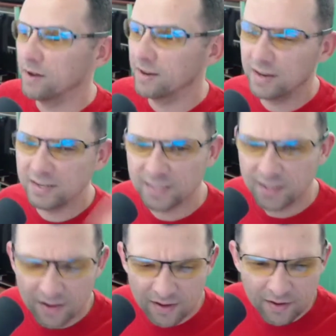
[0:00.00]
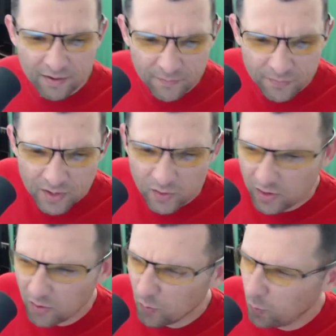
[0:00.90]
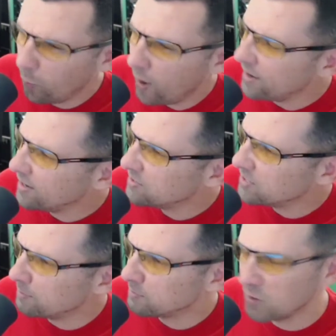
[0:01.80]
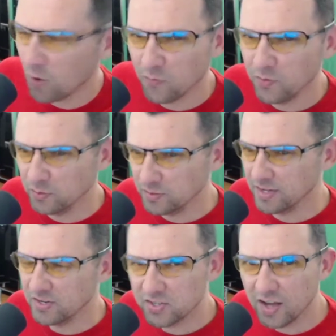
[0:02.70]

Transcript: mind, and I said, why did James Garfield get